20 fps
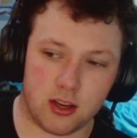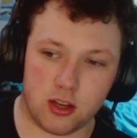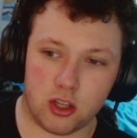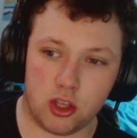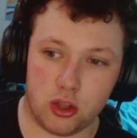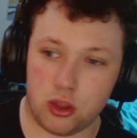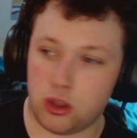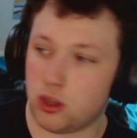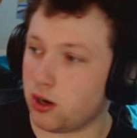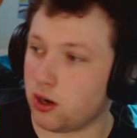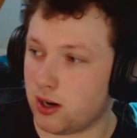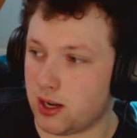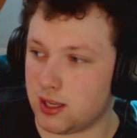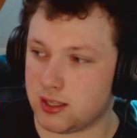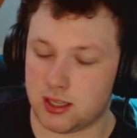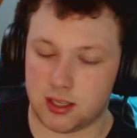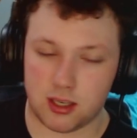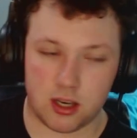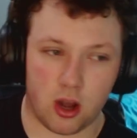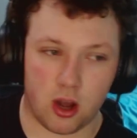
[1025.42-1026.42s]
there, there
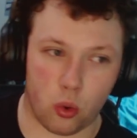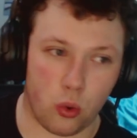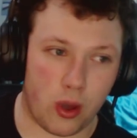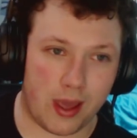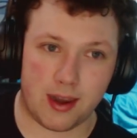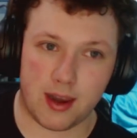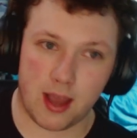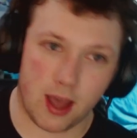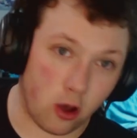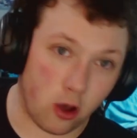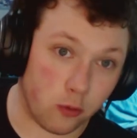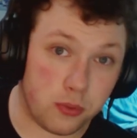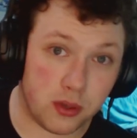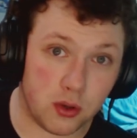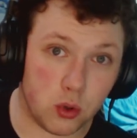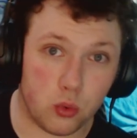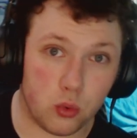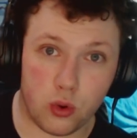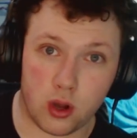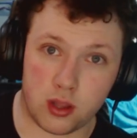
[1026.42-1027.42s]
isn't a way to help
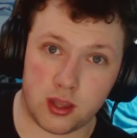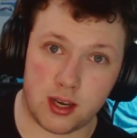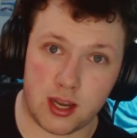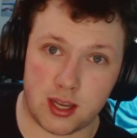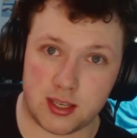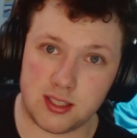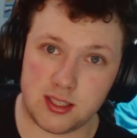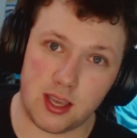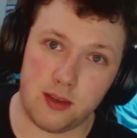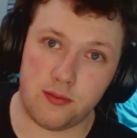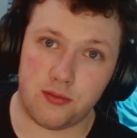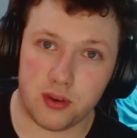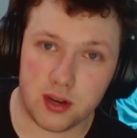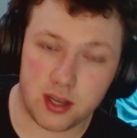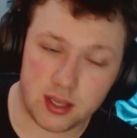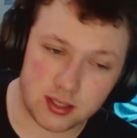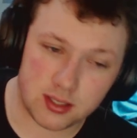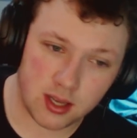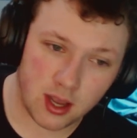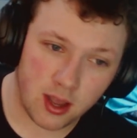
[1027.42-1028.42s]
you on the next deep
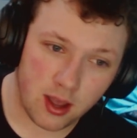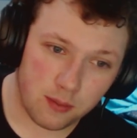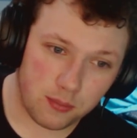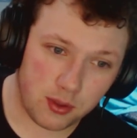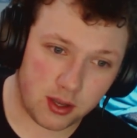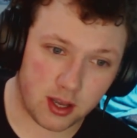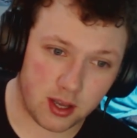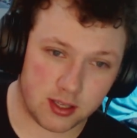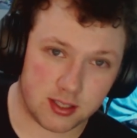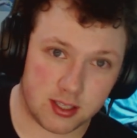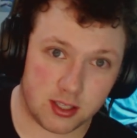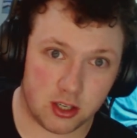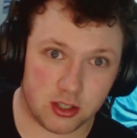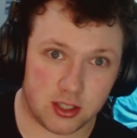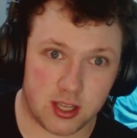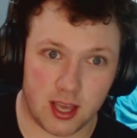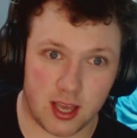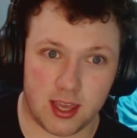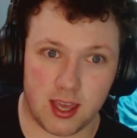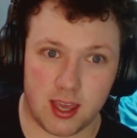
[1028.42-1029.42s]
freeze because
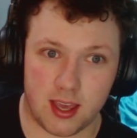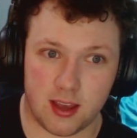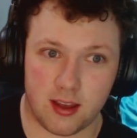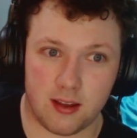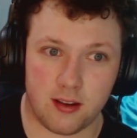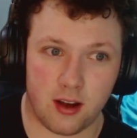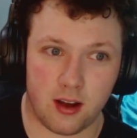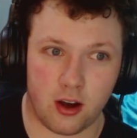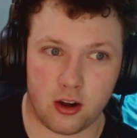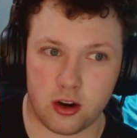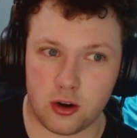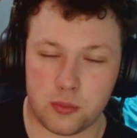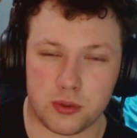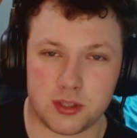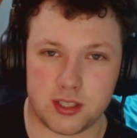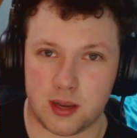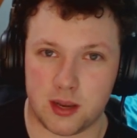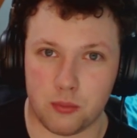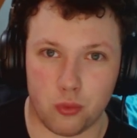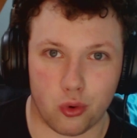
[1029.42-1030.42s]
you're taking
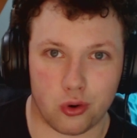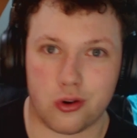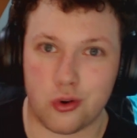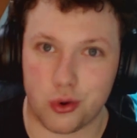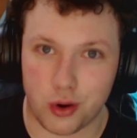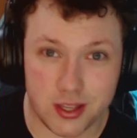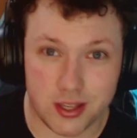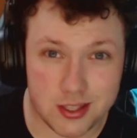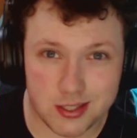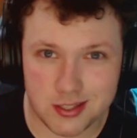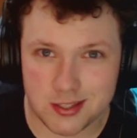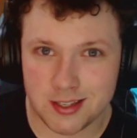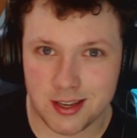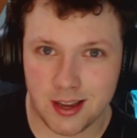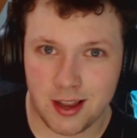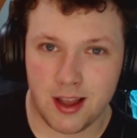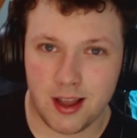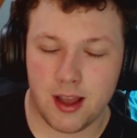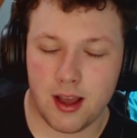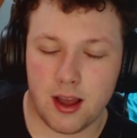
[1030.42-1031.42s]
100% more crits
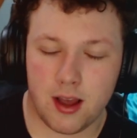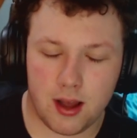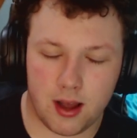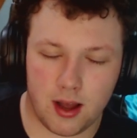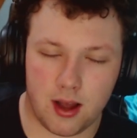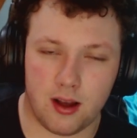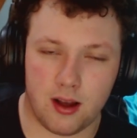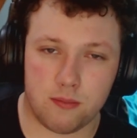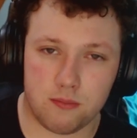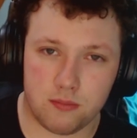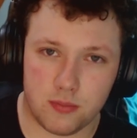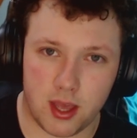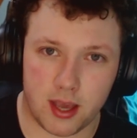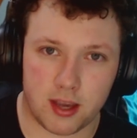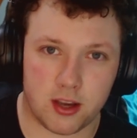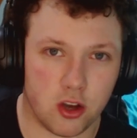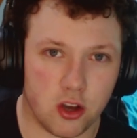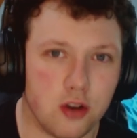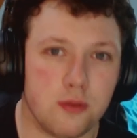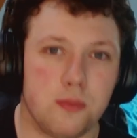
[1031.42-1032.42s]
um,
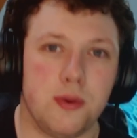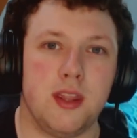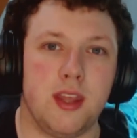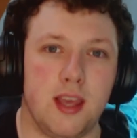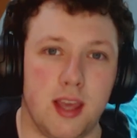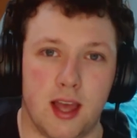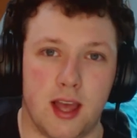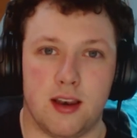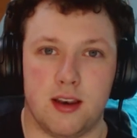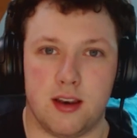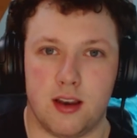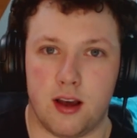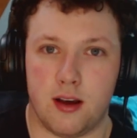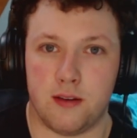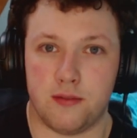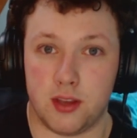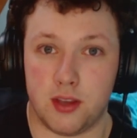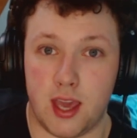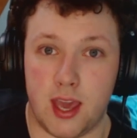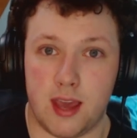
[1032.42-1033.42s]
it could be the end
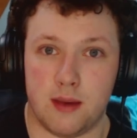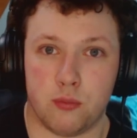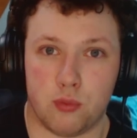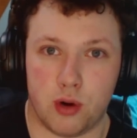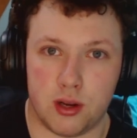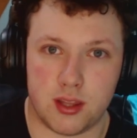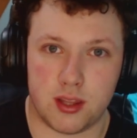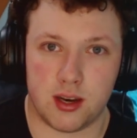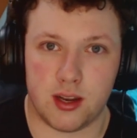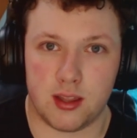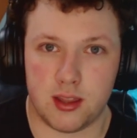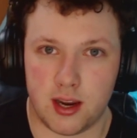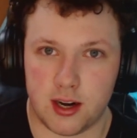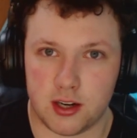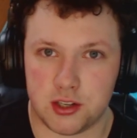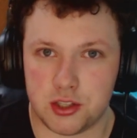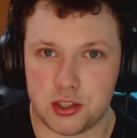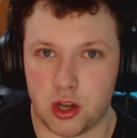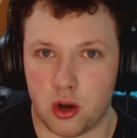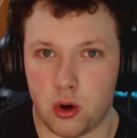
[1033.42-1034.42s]
of the game right then and
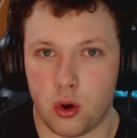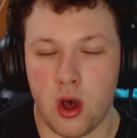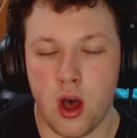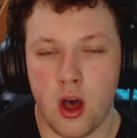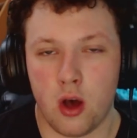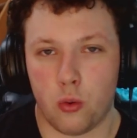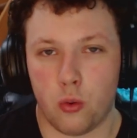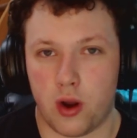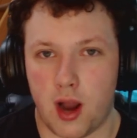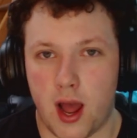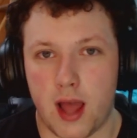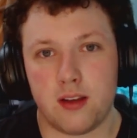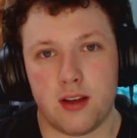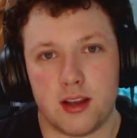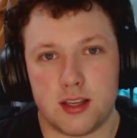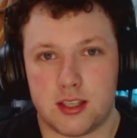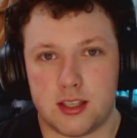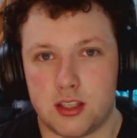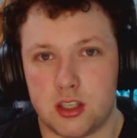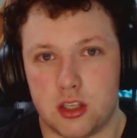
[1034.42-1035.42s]
there. So what I
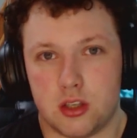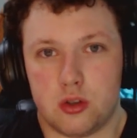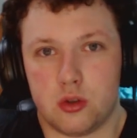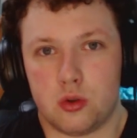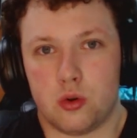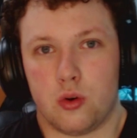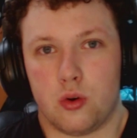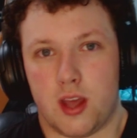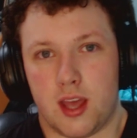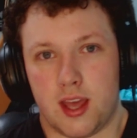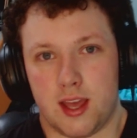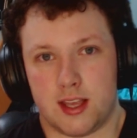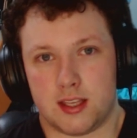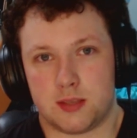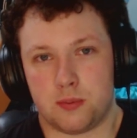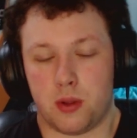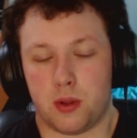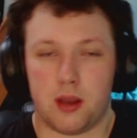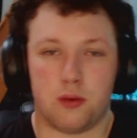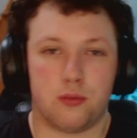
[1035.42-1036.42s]
like to do
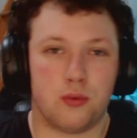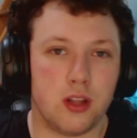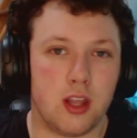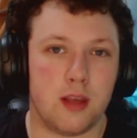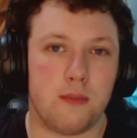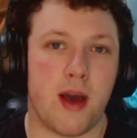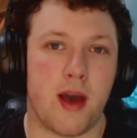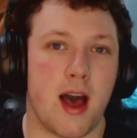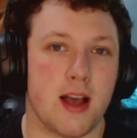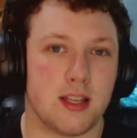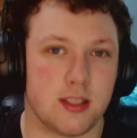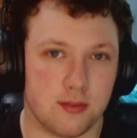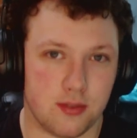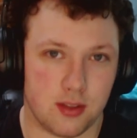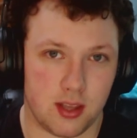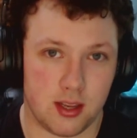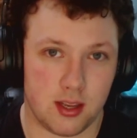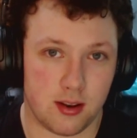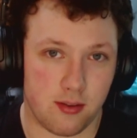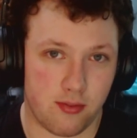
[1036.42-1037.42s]
is play really
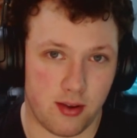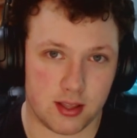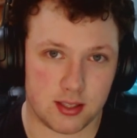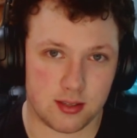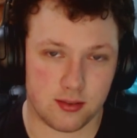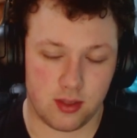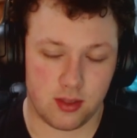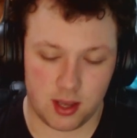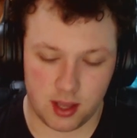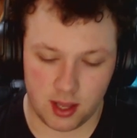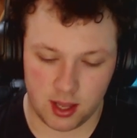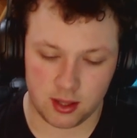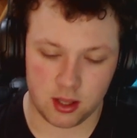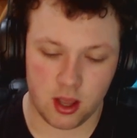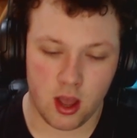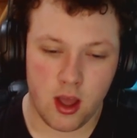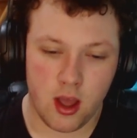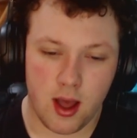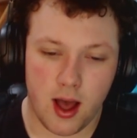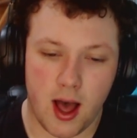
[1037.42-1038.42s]
passively and defensively
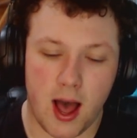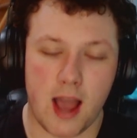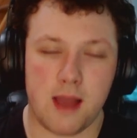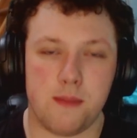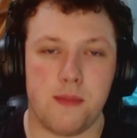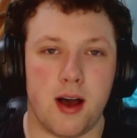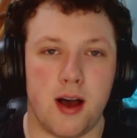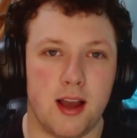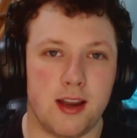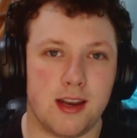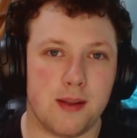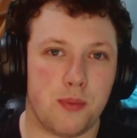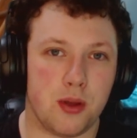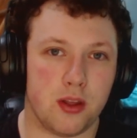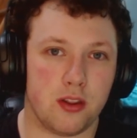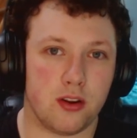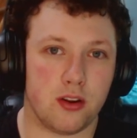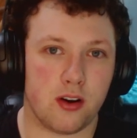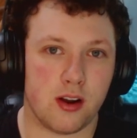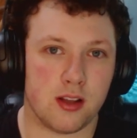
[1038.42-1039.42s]
and hide behind a
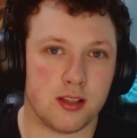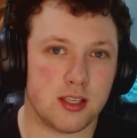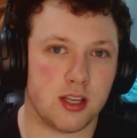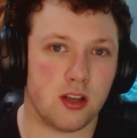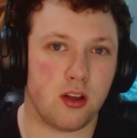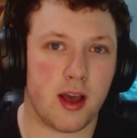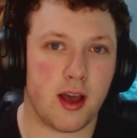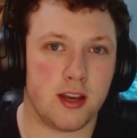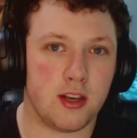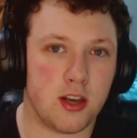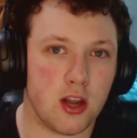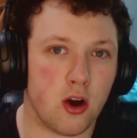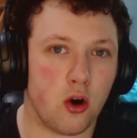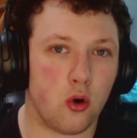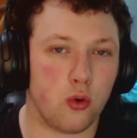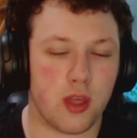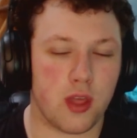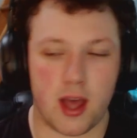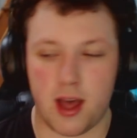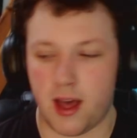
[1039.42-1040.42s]
pillar until I
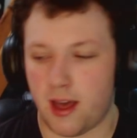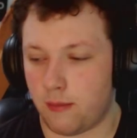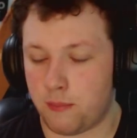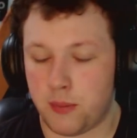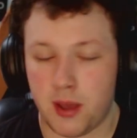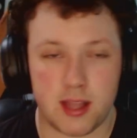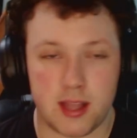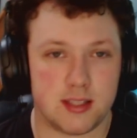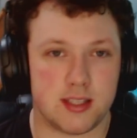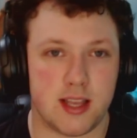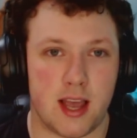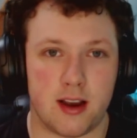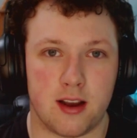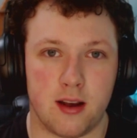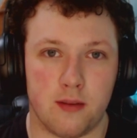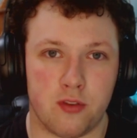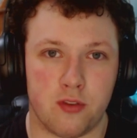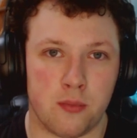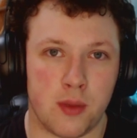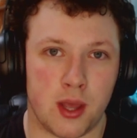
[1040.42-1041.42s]
know that I have Pet
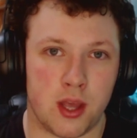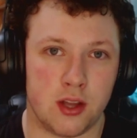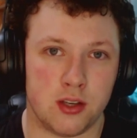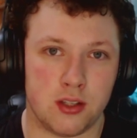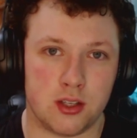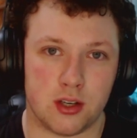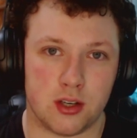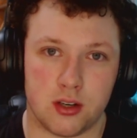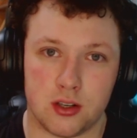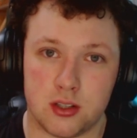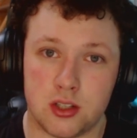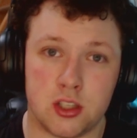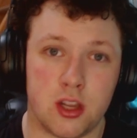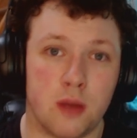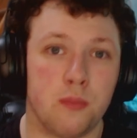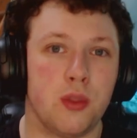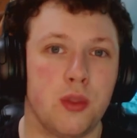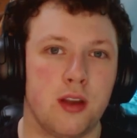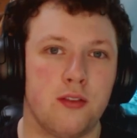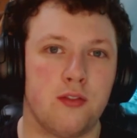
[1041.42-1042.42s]
Sack up from my Hunter or
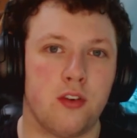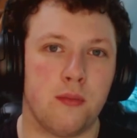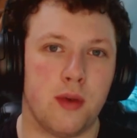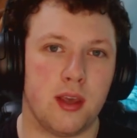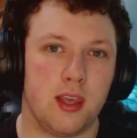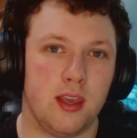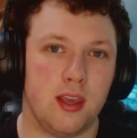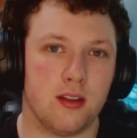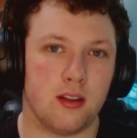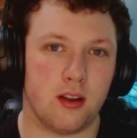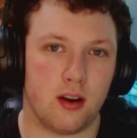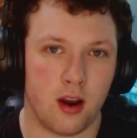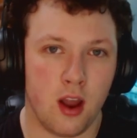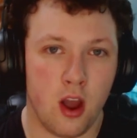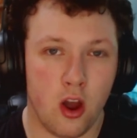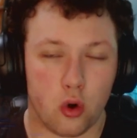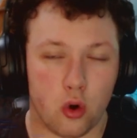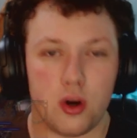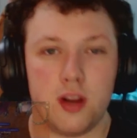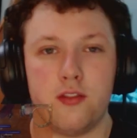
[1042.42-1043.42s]
something from my Healer
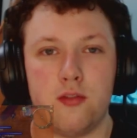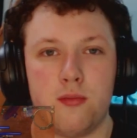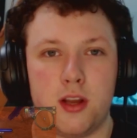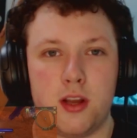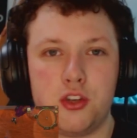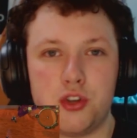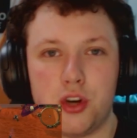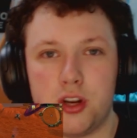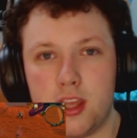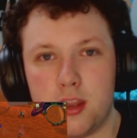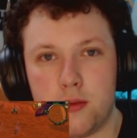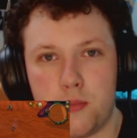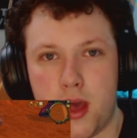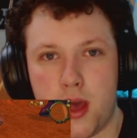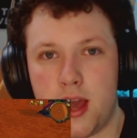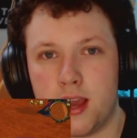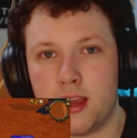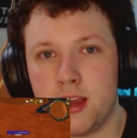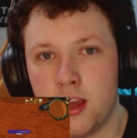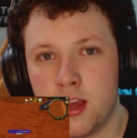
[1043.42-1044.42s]
or even my Trinket
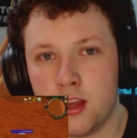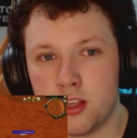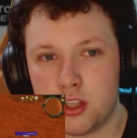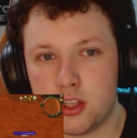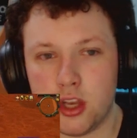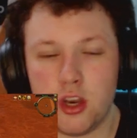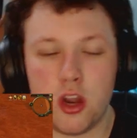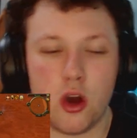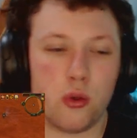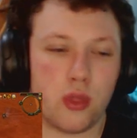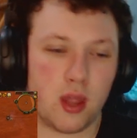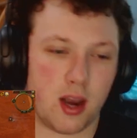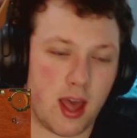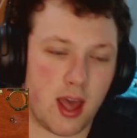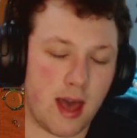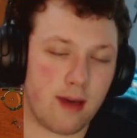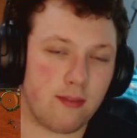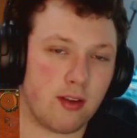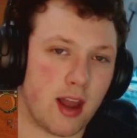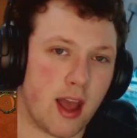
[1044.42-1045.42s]
back to know that
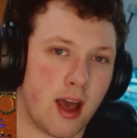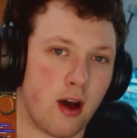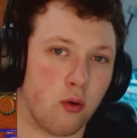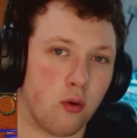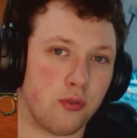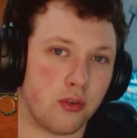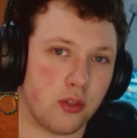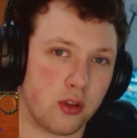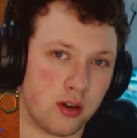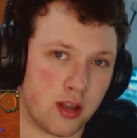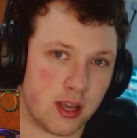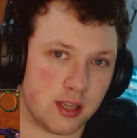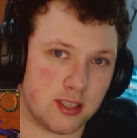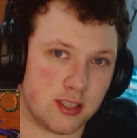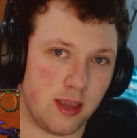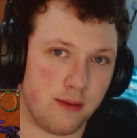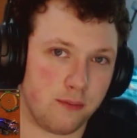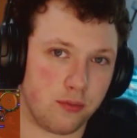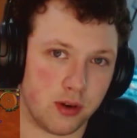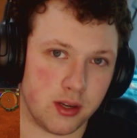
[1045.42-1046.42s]
I have an out for their
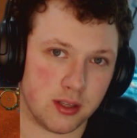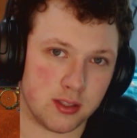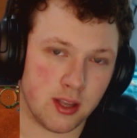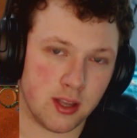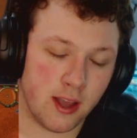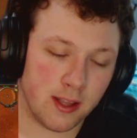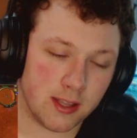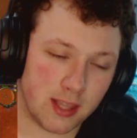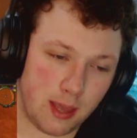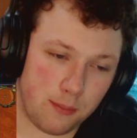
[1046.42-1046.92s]
next Deep Freeze.